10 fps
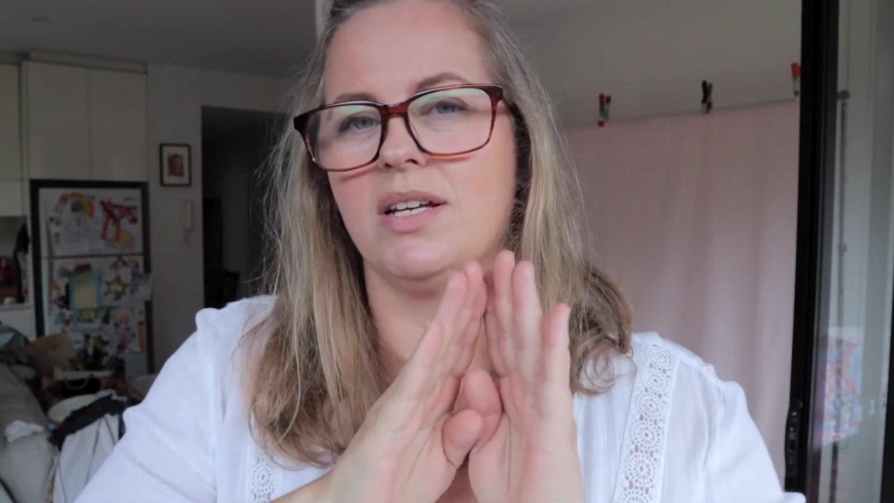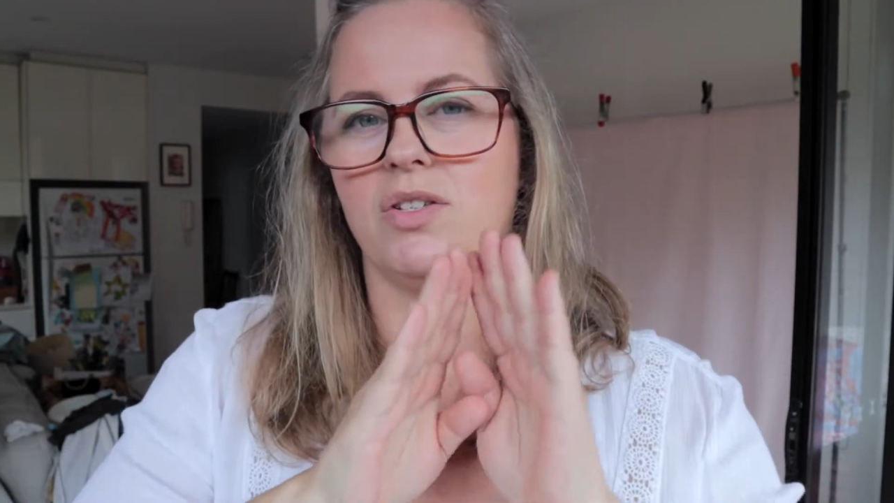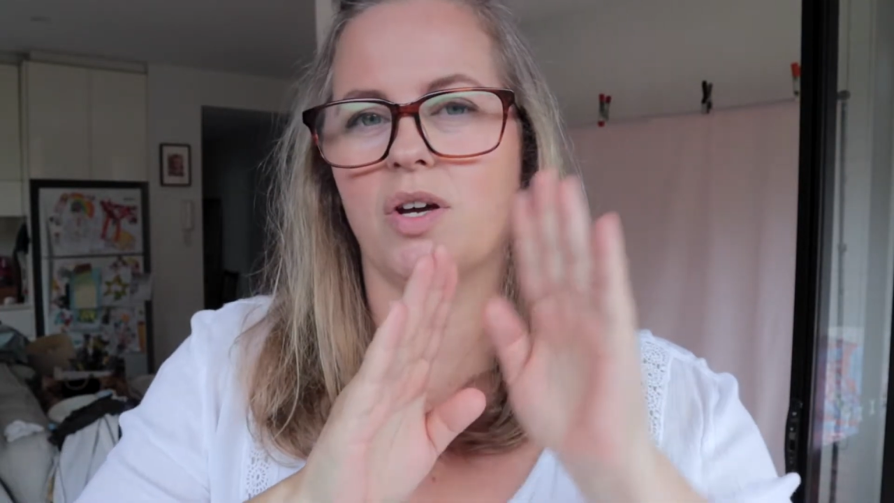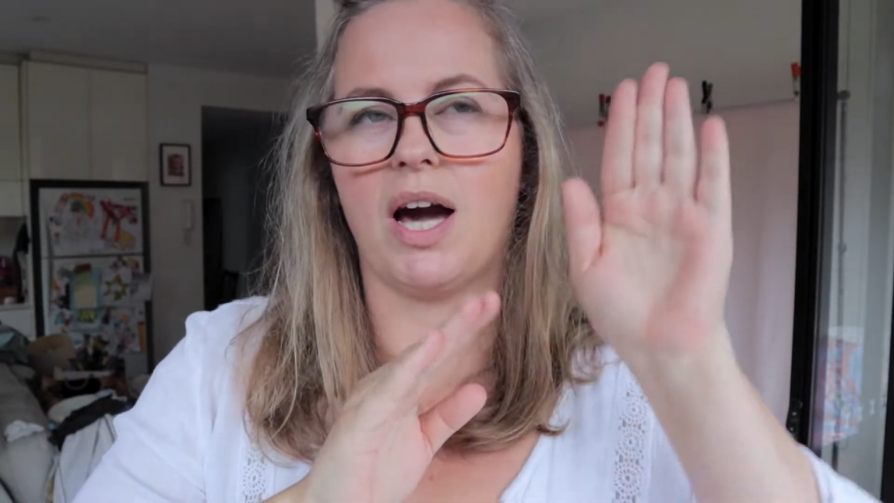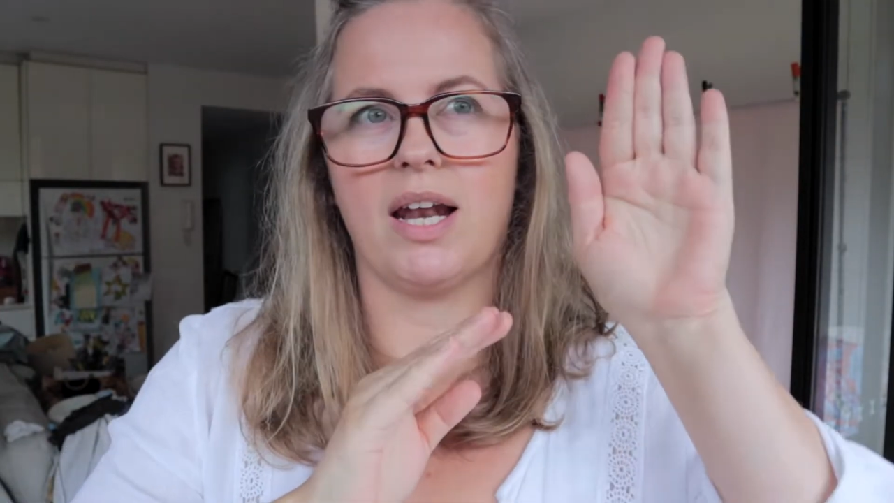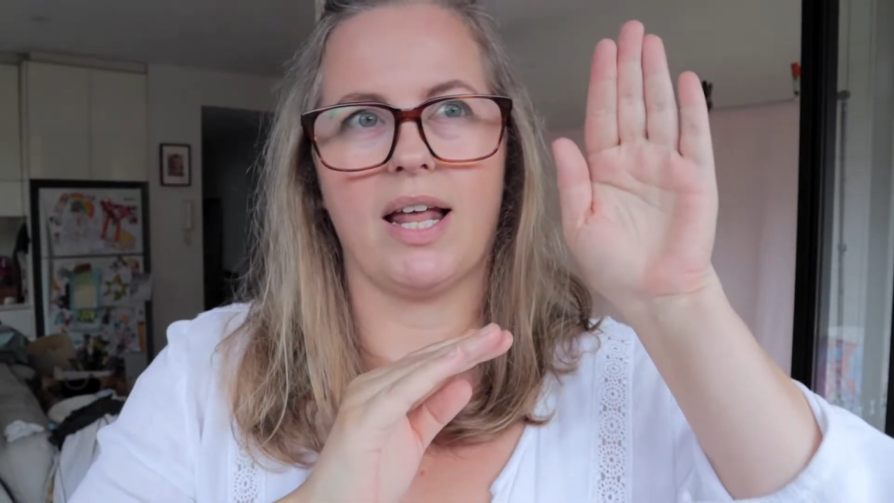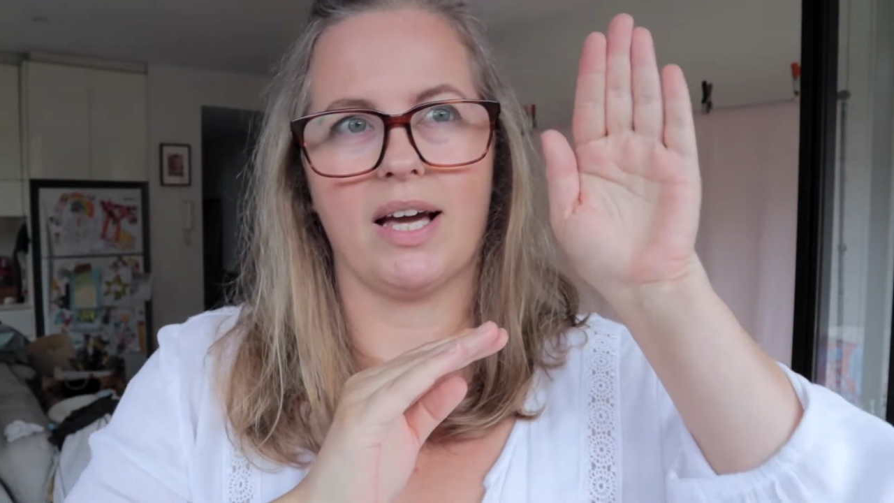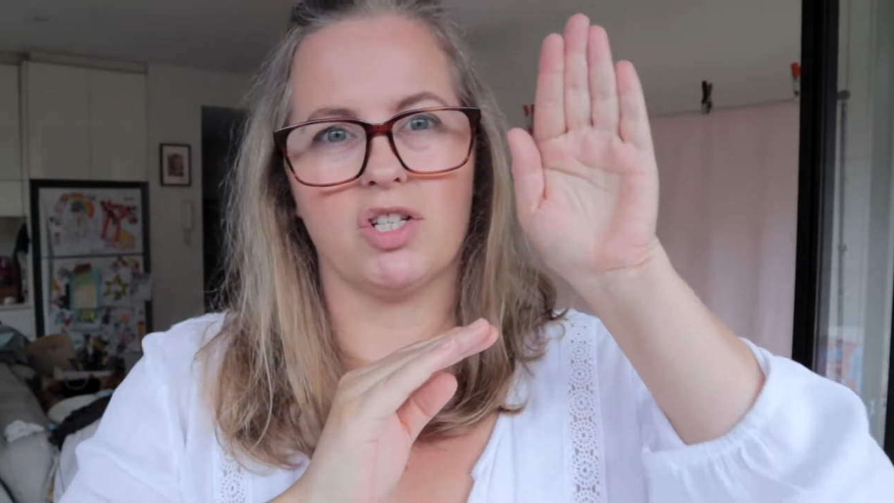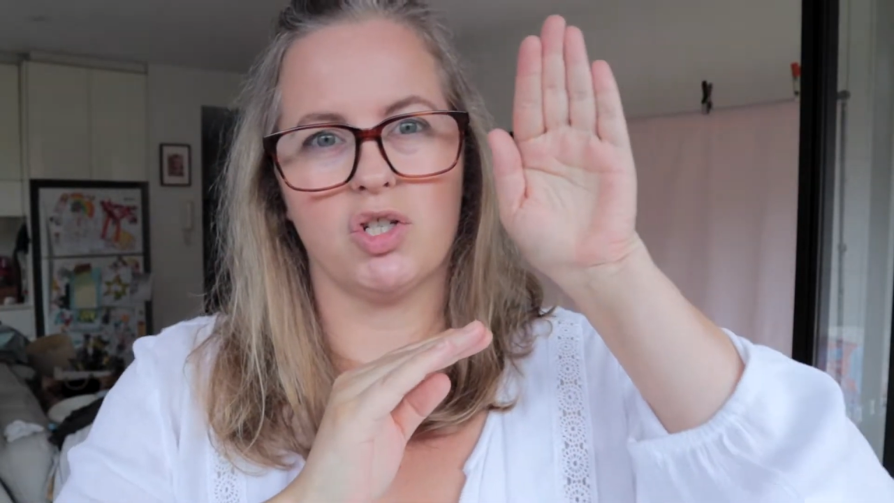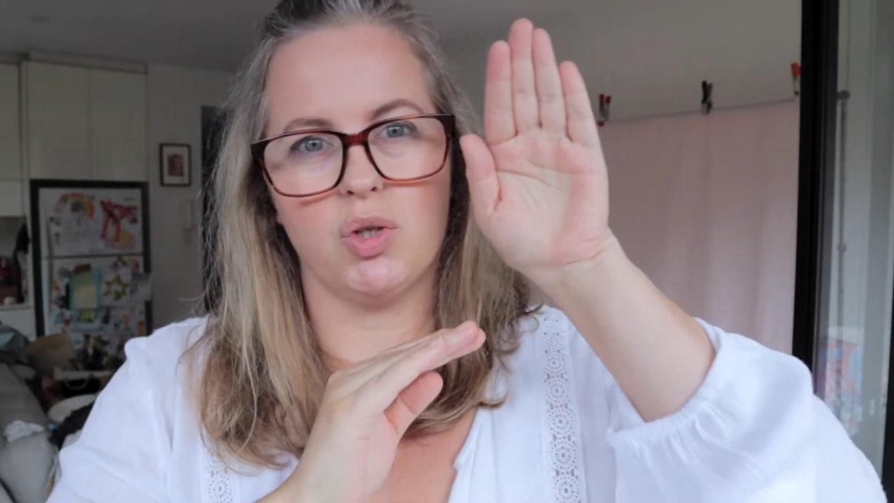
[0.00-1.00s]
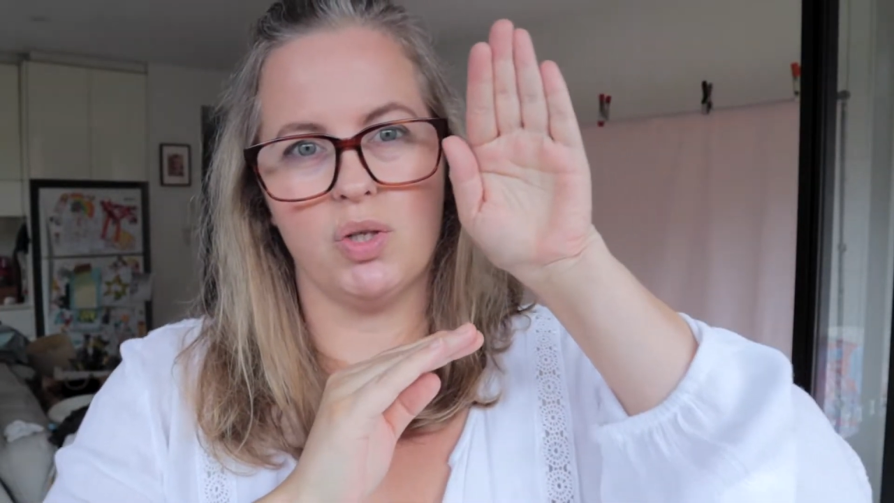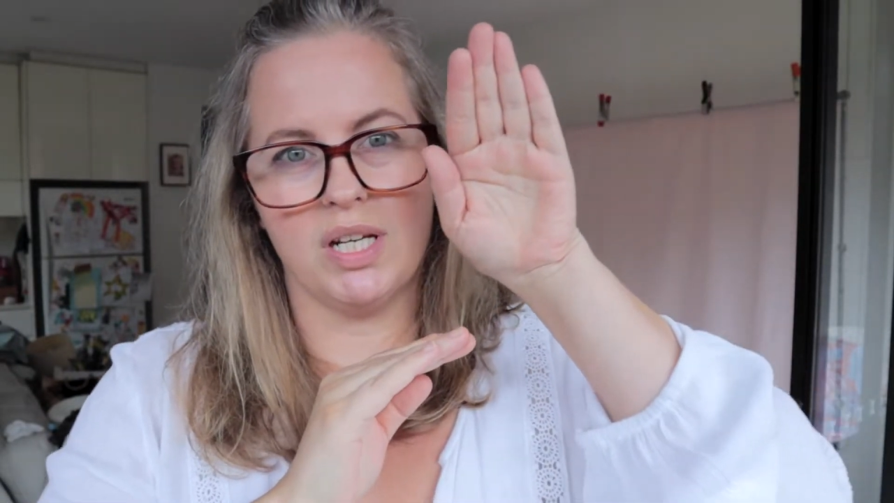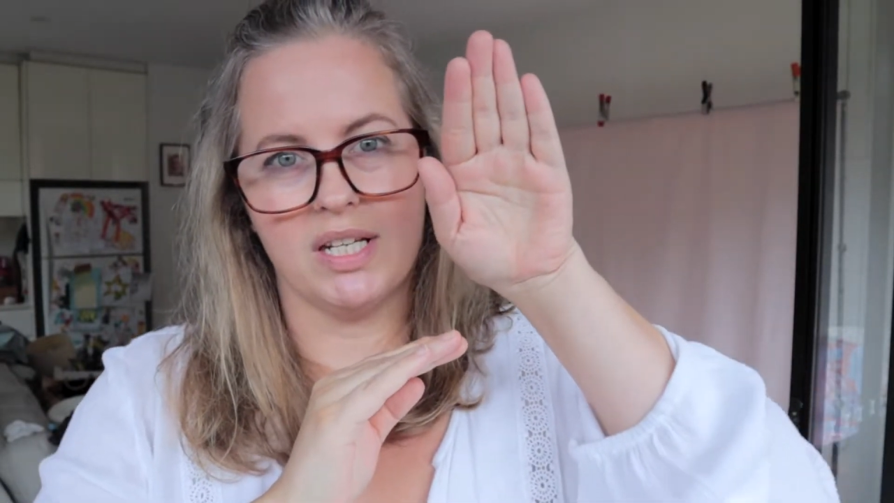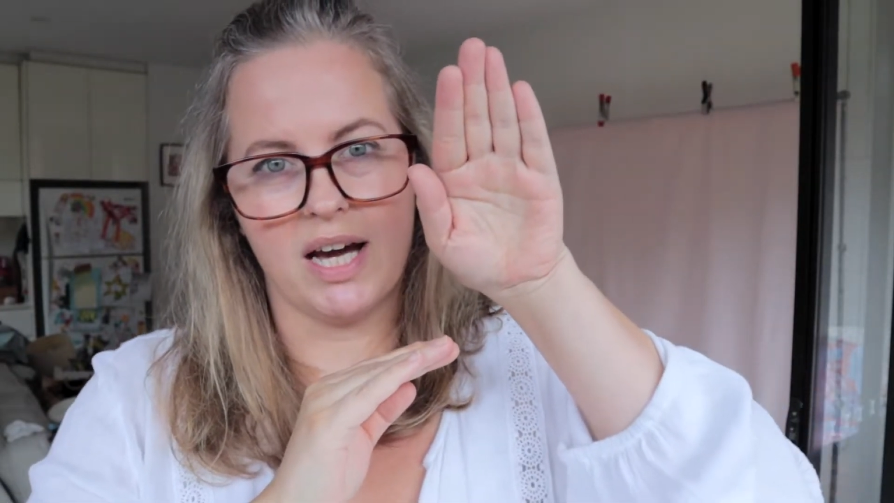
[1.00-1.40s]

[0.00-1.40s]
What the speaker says: So you're kind of like shooting